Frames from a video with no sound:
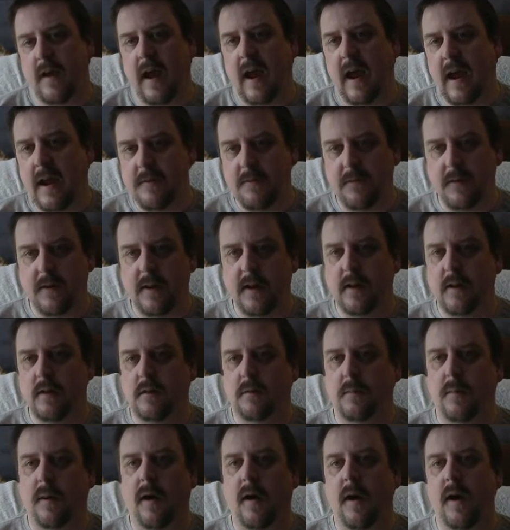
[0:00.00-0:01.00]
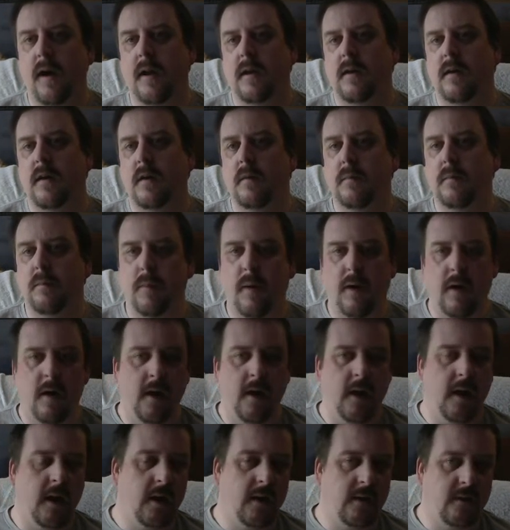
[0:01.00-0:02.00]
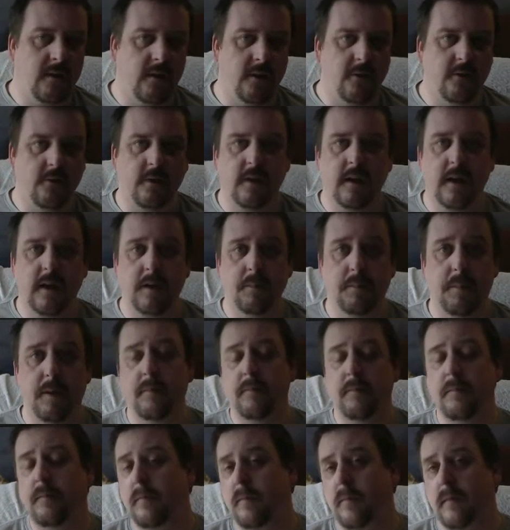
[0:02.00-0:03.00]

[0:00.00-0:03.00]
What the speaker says: heavily inspired by Dungeon Keeper.